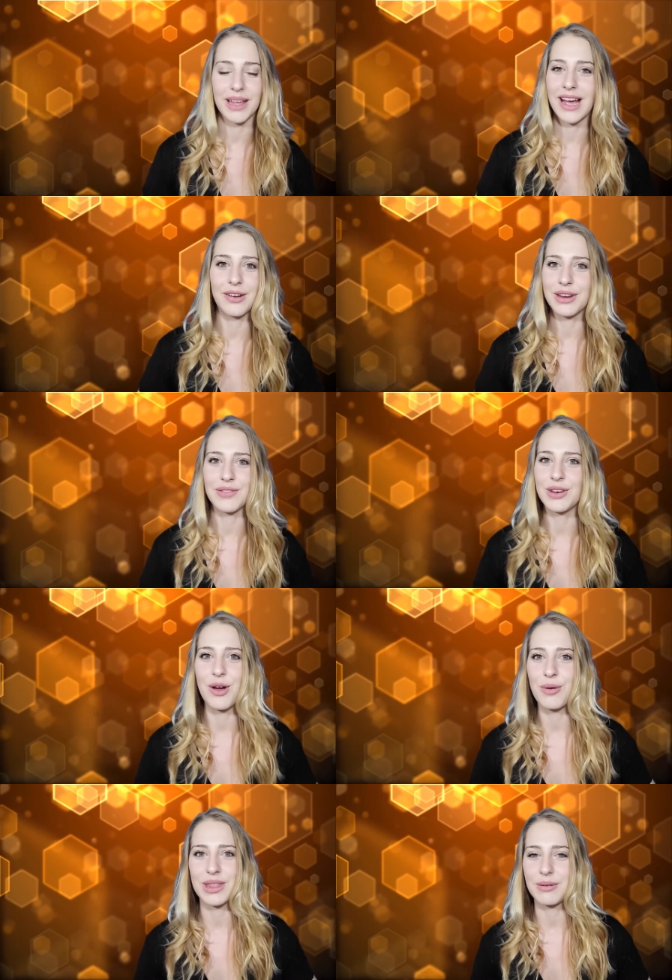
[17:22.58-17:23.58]
Like I don't even
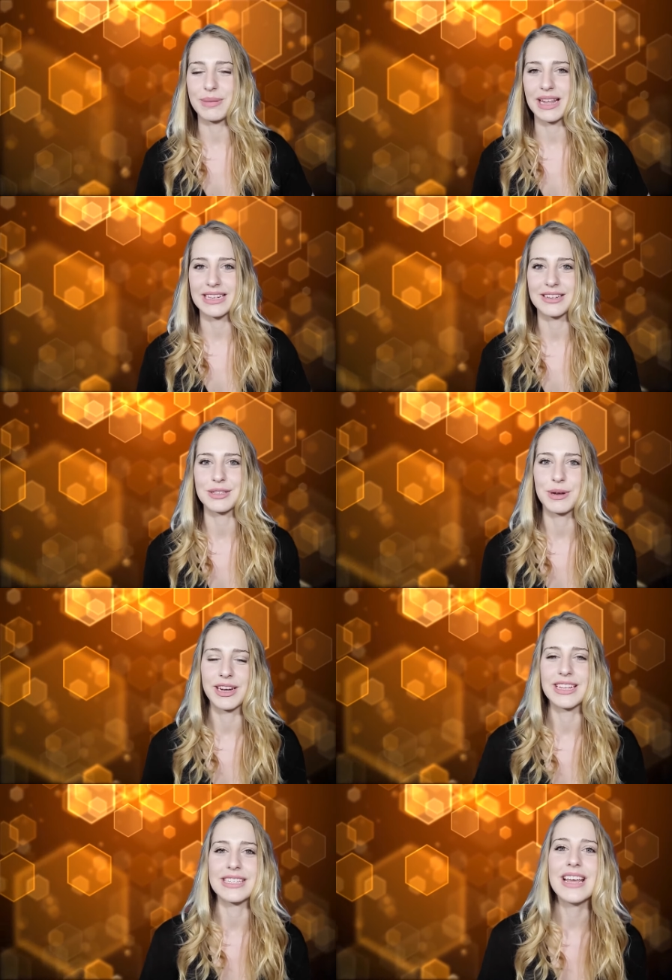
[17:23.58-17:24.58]
know what that would be like to experience.